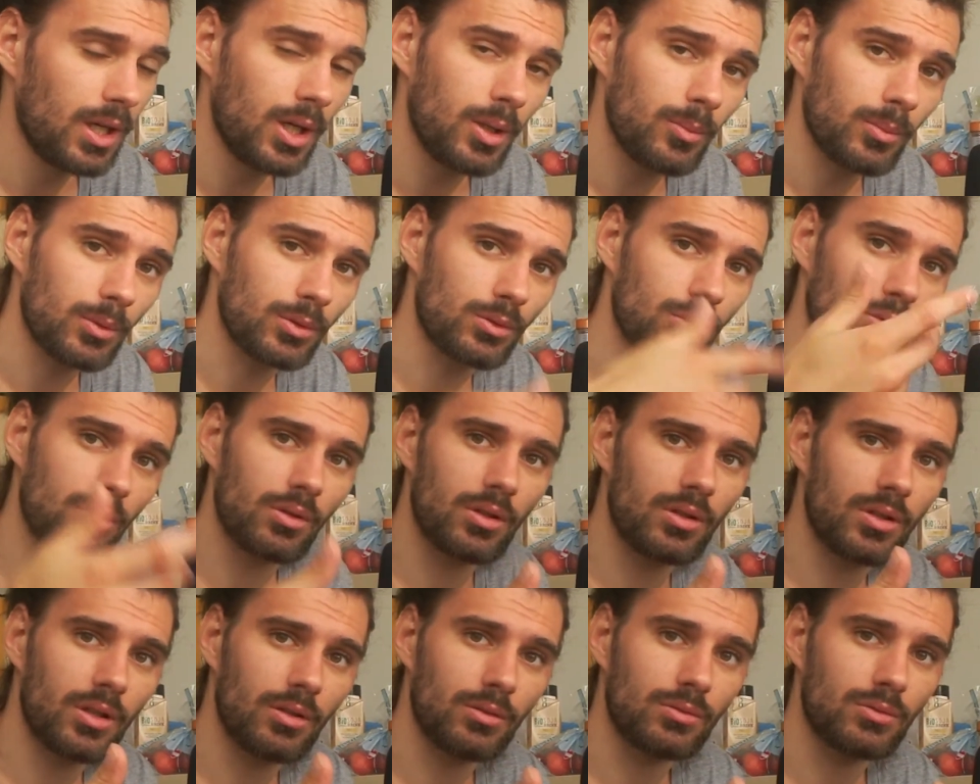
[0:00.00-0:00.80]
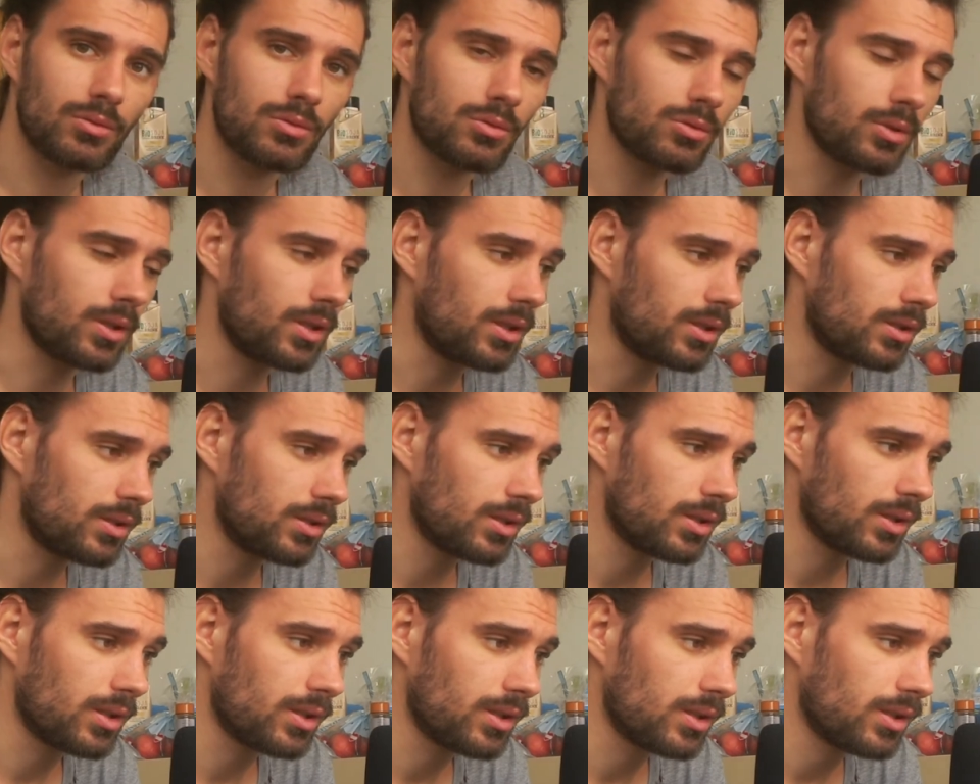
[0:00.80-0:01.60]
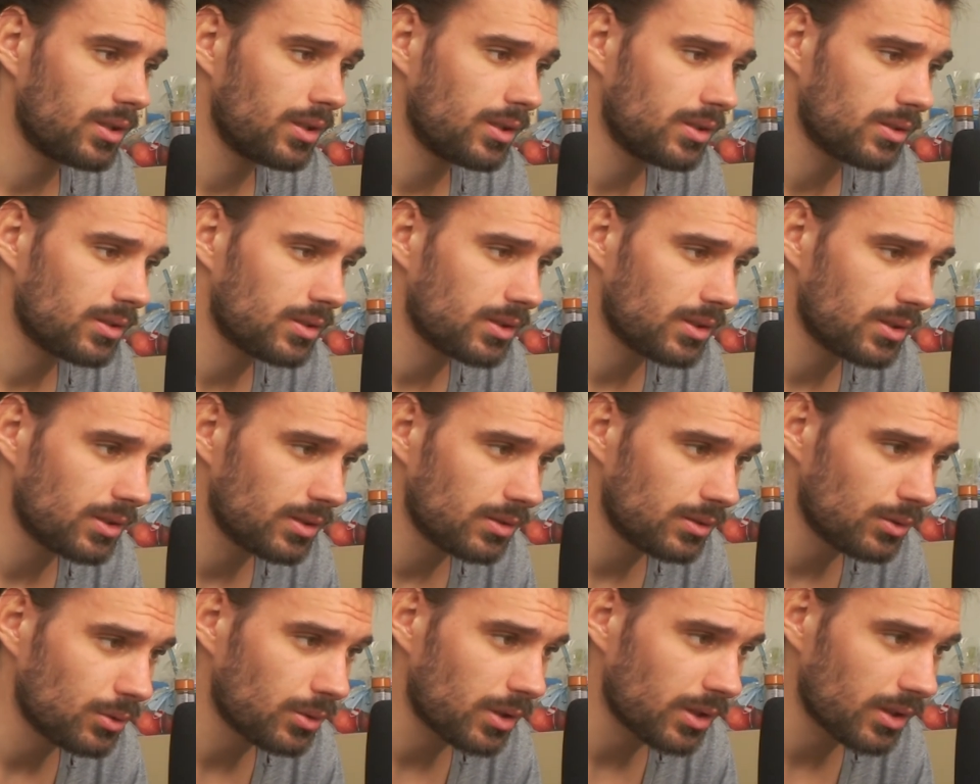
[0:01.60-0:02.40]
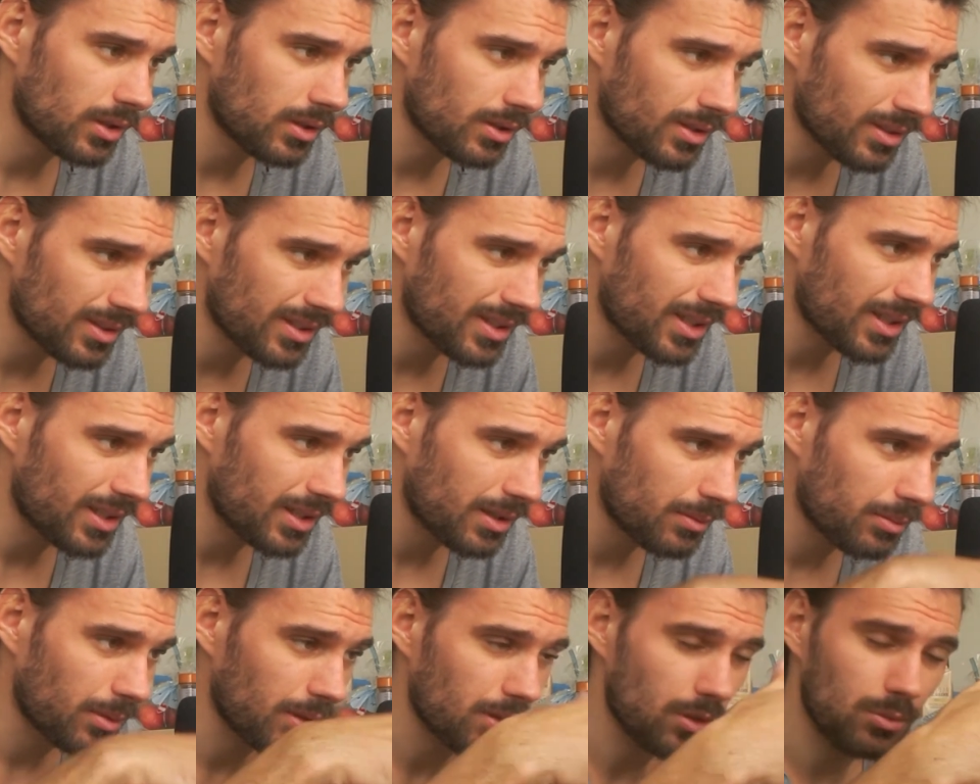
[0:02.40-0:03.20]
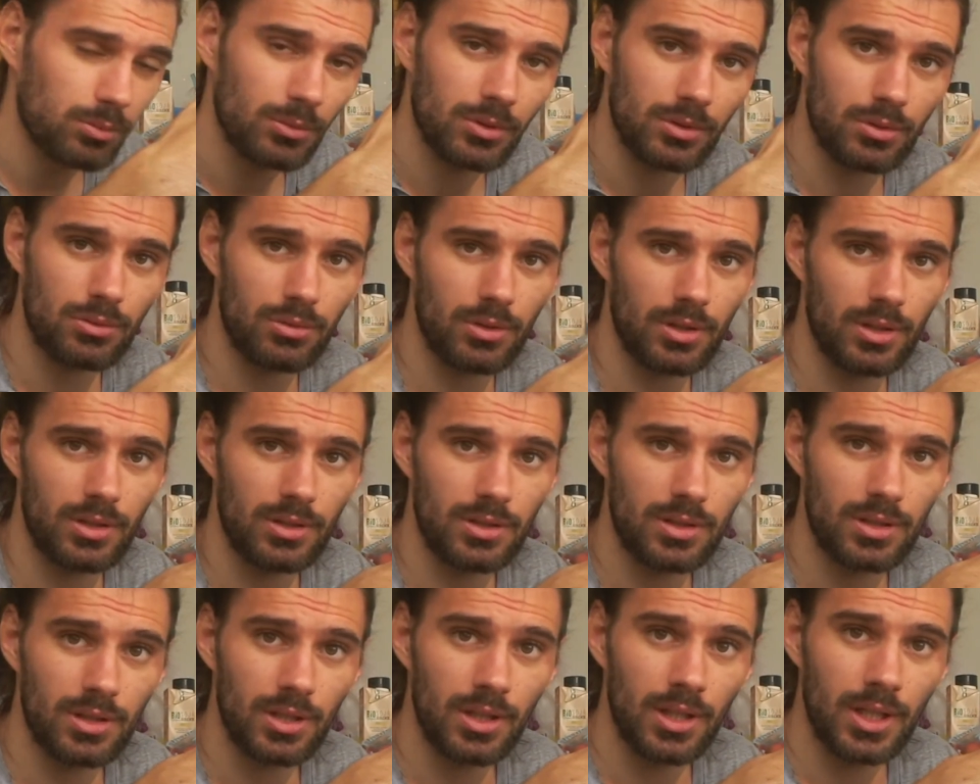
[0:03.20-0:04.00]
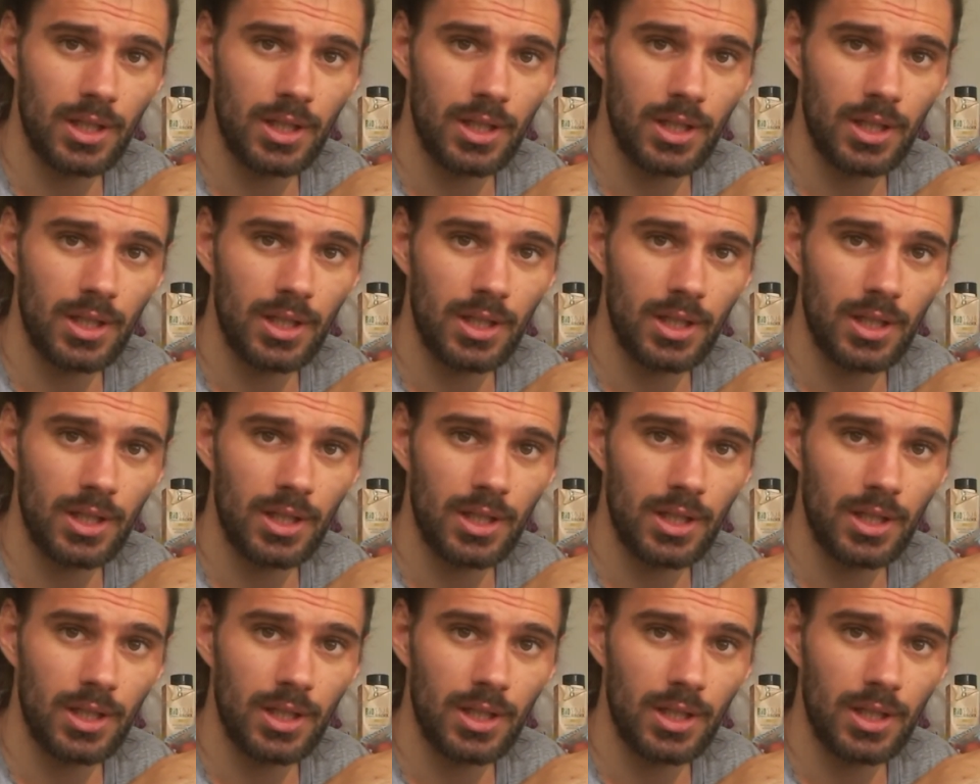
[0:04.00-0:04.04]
But you learn how to trade and you can take much more trades.